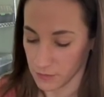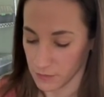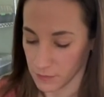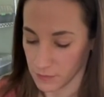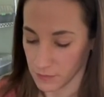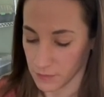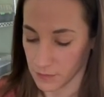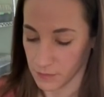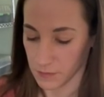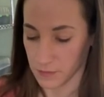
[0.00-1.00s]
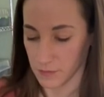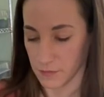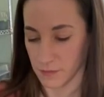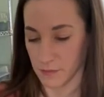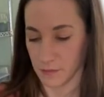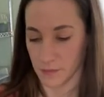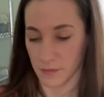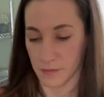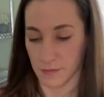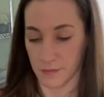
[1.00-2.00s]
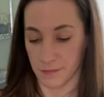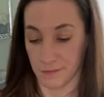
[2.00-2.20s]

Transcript: (no one is talking)